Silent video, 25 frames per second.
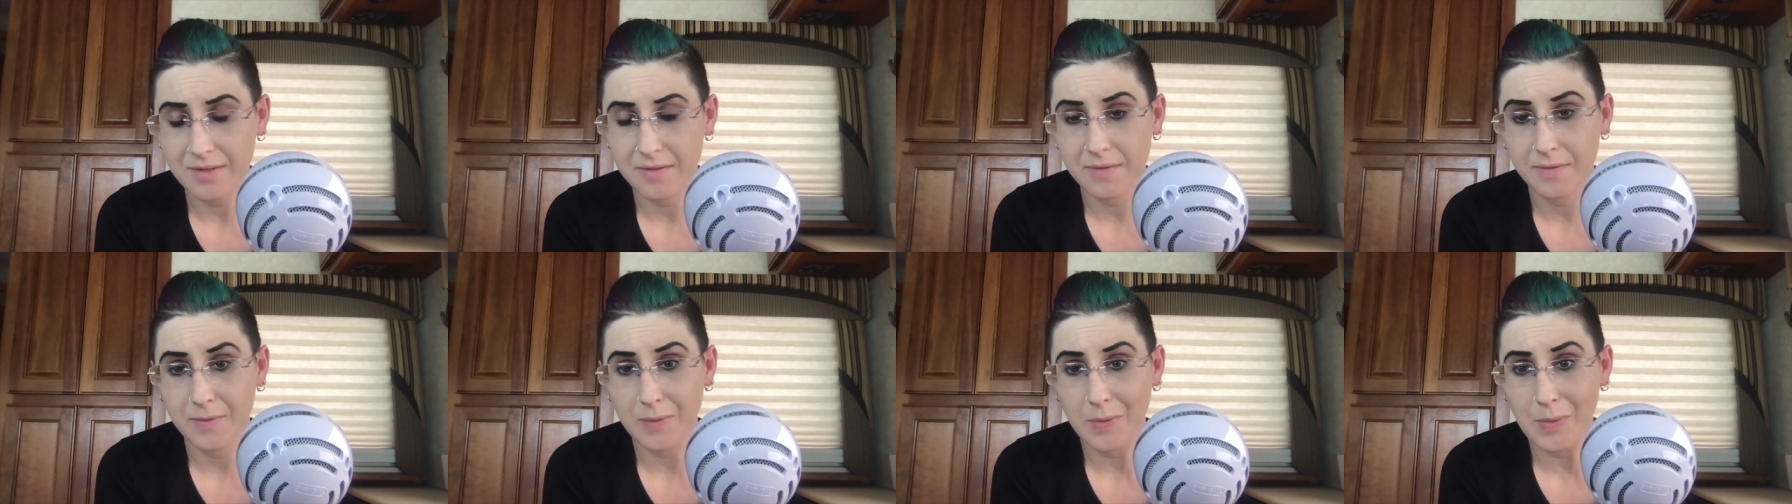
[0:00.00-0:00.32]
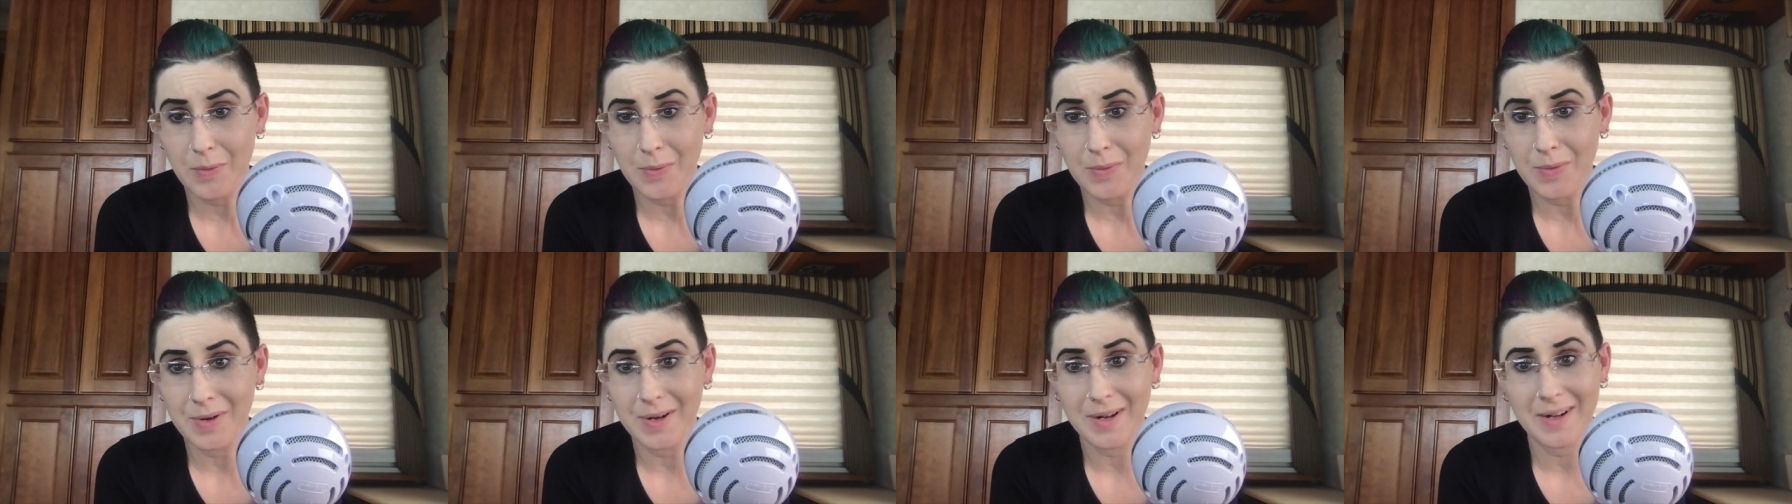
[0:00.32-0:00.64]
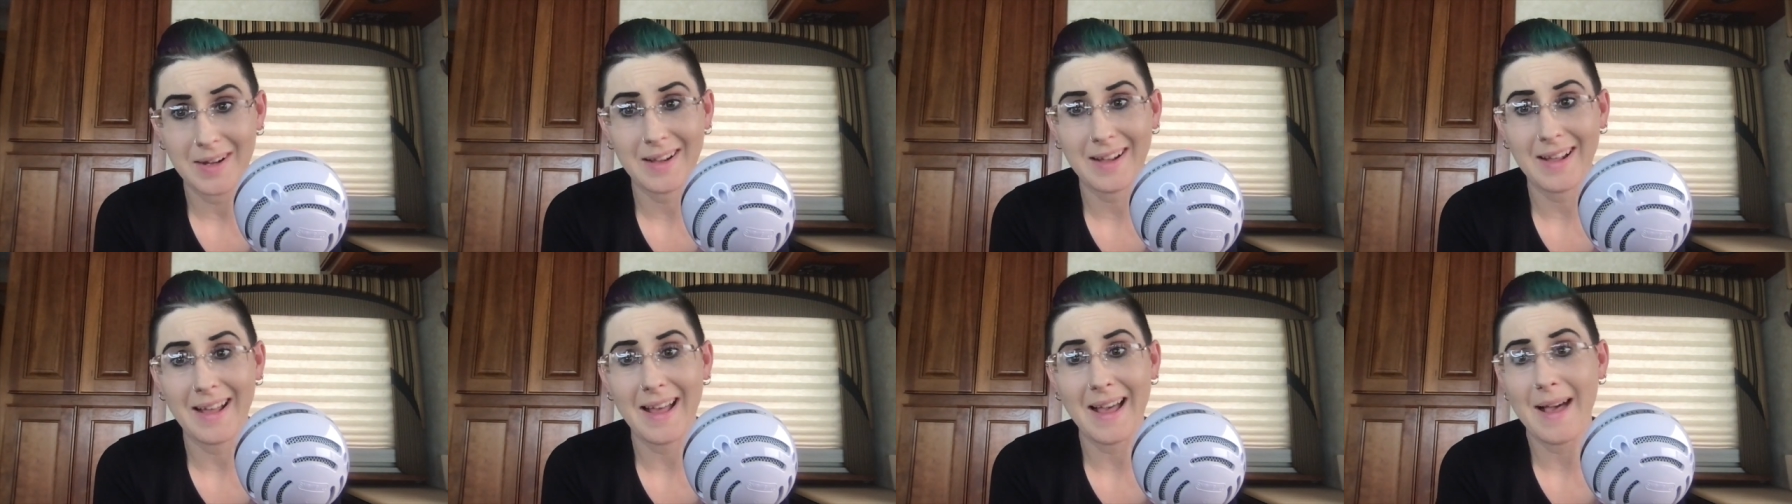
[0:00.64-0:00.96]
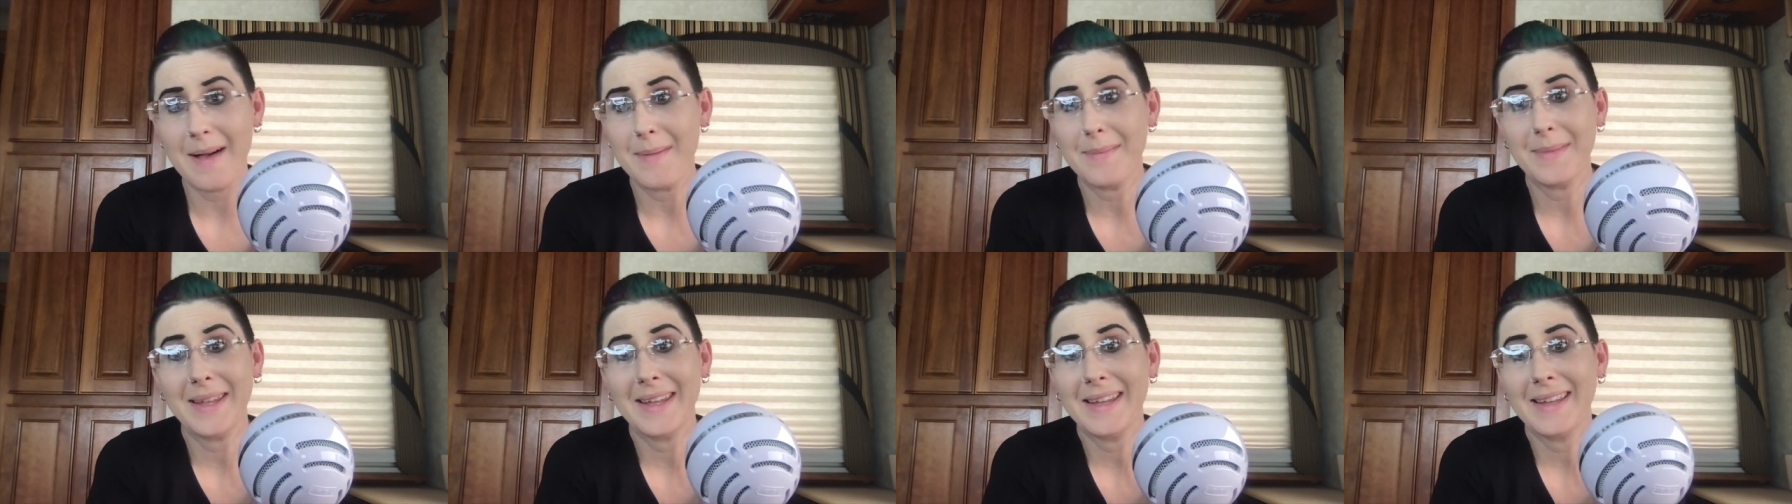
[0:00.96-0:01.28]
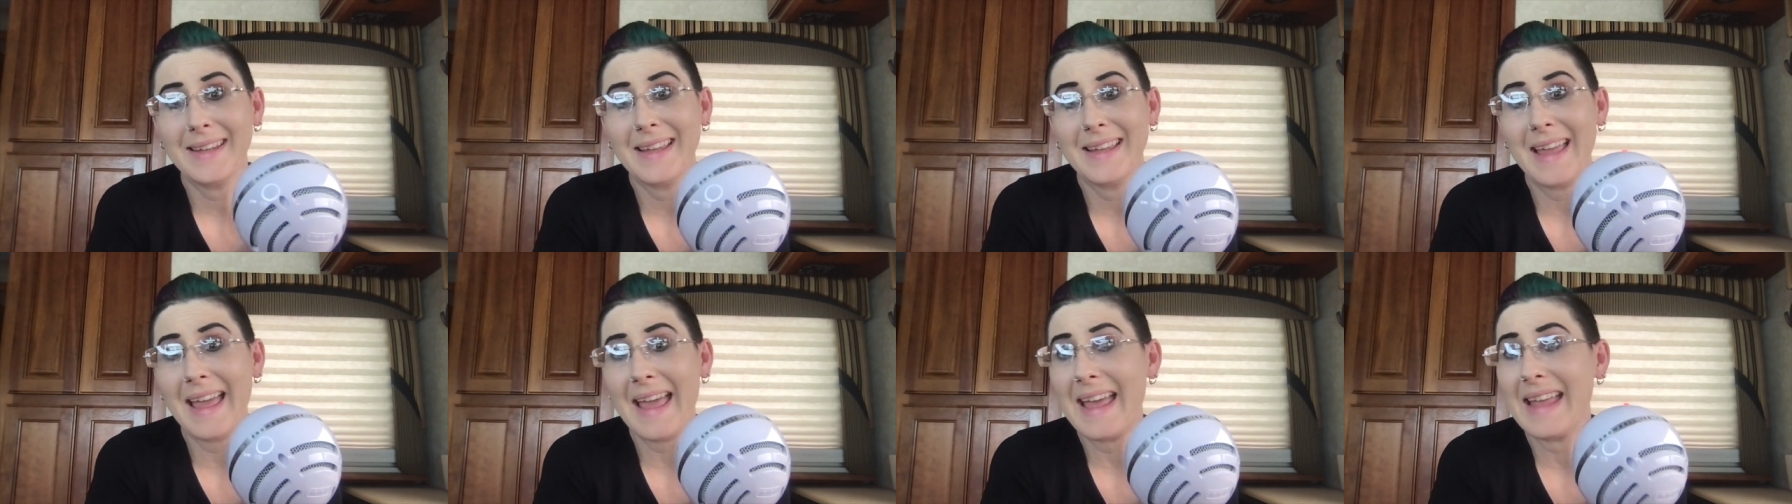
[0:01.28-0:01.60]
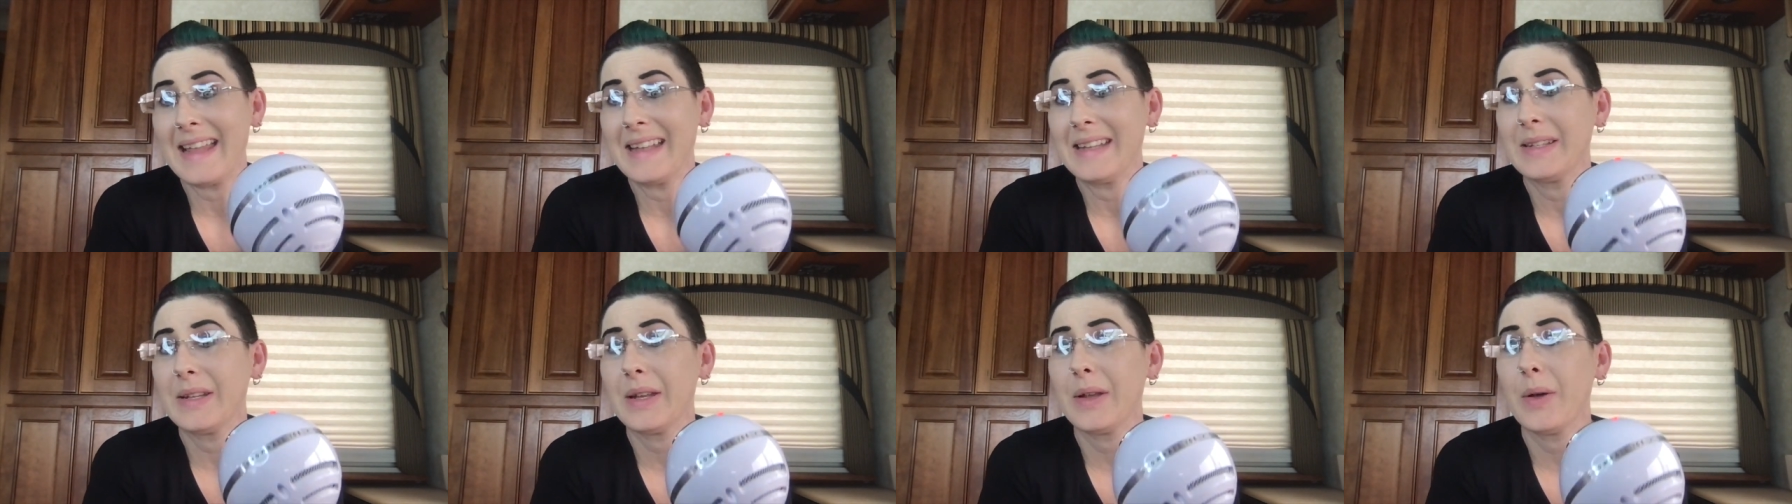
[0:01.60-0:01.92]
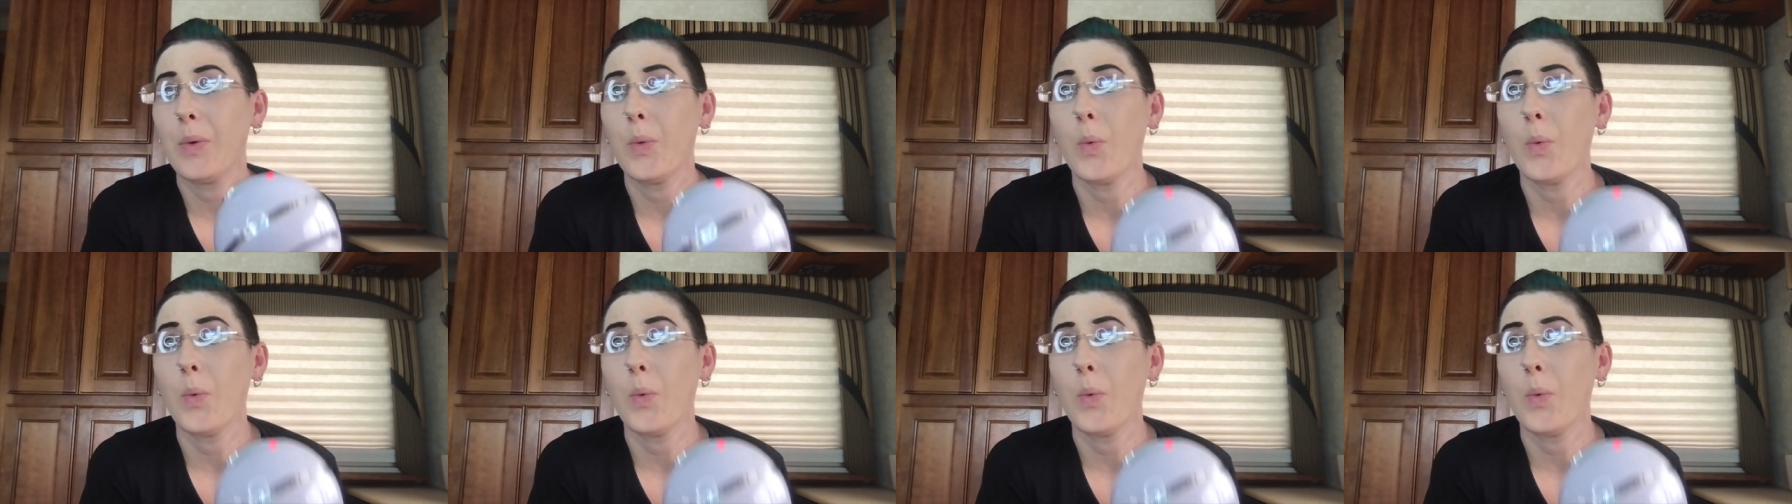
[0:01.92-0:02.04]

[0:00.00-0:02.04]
for coming and